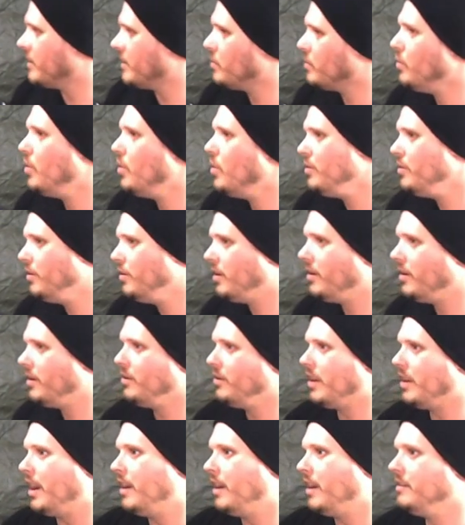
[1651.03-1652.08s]
it's like, well,
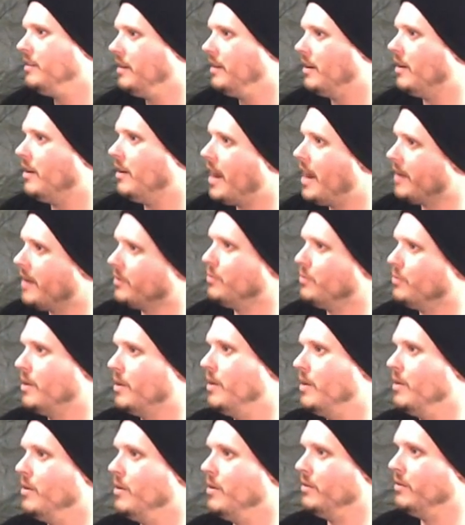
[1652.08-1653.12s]
you had, Axl
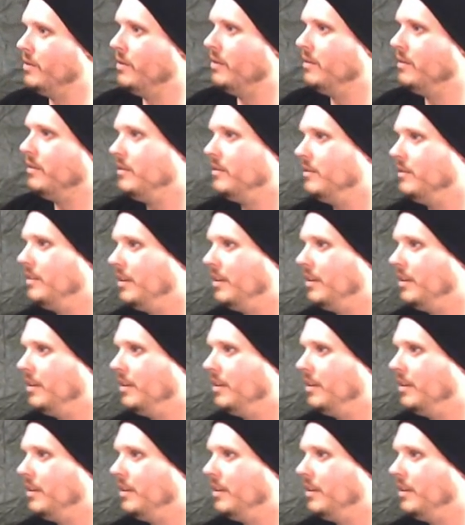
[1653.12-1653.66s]
Rose and,